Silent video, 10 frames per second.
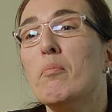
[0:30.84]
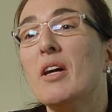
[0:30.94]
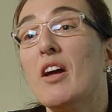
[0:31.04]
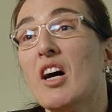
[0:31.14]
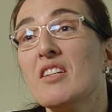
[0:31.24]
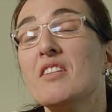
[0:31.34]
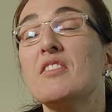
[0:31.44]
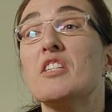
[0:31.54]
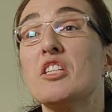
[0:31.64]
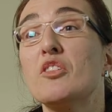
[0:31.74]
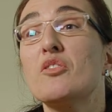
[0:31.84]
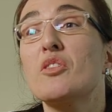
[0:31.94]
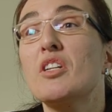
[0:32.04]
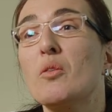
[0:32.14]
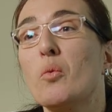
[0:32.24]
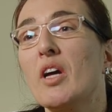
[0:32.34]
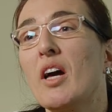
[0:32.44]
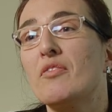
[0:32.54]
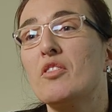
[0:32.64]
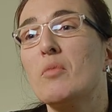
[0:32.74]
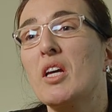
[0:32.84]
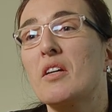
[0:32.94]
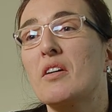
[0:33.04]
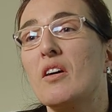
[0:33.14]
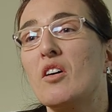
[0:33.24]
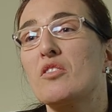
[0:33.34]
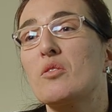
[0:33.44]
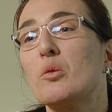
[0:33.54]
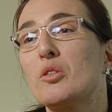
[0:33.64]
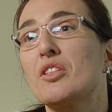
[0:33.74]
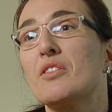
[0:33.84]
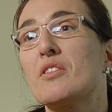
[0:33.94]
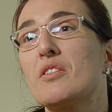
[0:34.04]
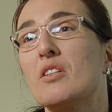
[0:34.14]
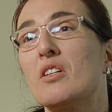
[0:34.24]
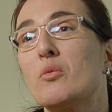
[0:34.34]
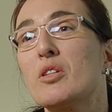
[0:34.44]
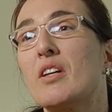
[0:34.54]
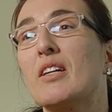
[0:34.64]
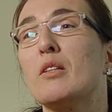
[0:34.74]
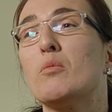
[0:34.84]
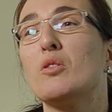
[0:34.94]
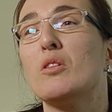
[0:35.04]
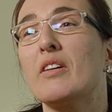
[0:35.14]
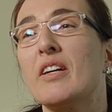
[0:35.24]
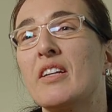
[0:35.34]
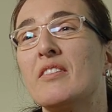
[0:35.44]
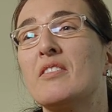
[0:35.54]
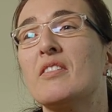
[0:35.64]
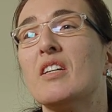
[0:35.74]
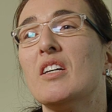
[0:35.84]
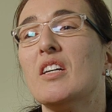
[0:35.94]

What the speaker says: but us as an industry, we have to make our solutions recyclable, and